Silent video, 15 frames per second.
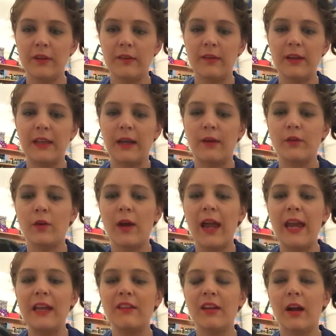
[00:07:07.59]
can see now, I've got
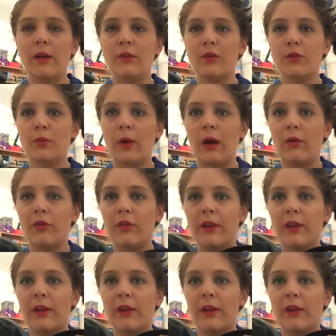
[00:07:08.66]
eight out of the 12.